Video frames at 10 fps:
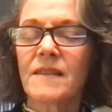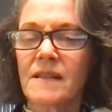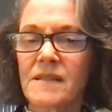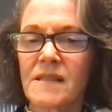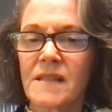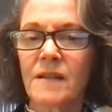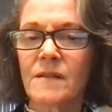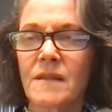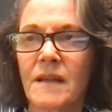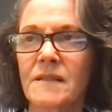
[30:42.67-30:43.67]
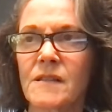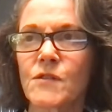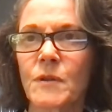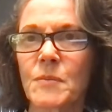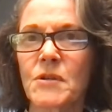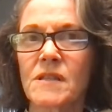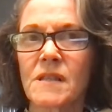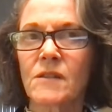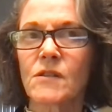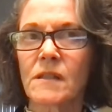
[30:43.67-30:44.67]
That description
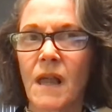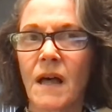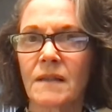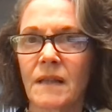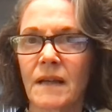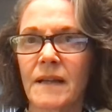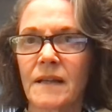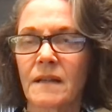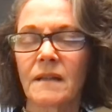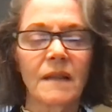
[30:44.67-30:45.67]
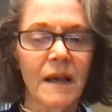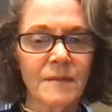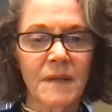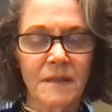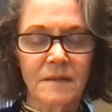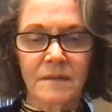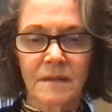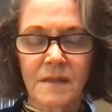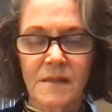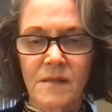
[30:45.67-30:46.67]
sounds a lot like alignment.
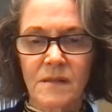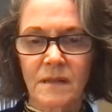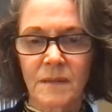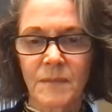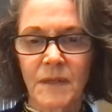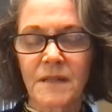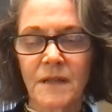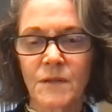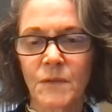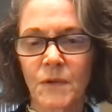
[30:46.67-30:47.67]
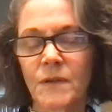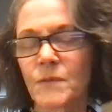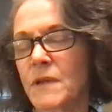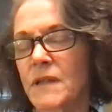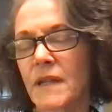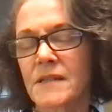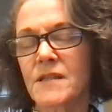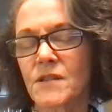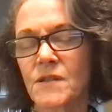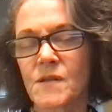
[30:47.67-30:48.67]
It's another word we like
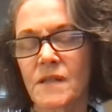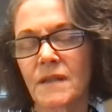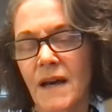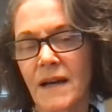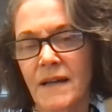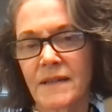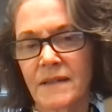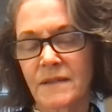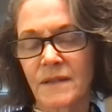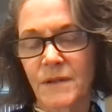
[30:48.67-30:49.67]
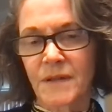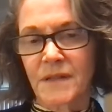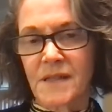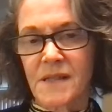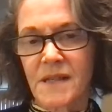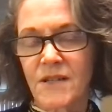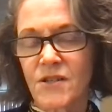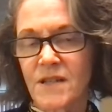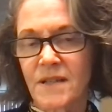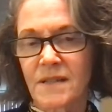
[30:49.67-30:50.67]
to use a lot in our
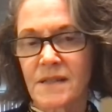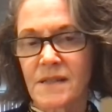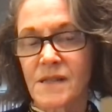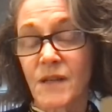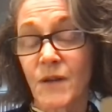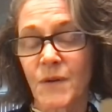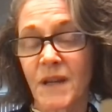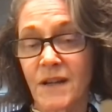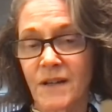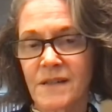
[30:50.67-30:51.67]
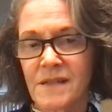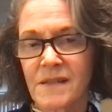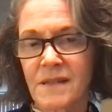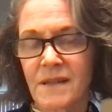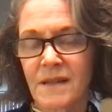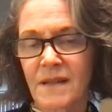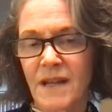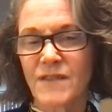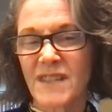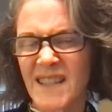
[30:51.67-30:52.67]
organization is coherence.
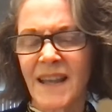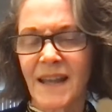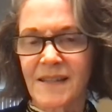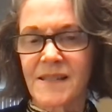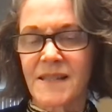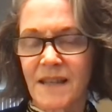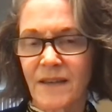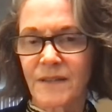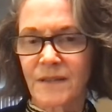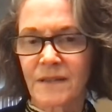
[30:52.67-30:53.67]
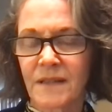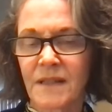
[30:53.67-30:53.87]
Everything hangs together.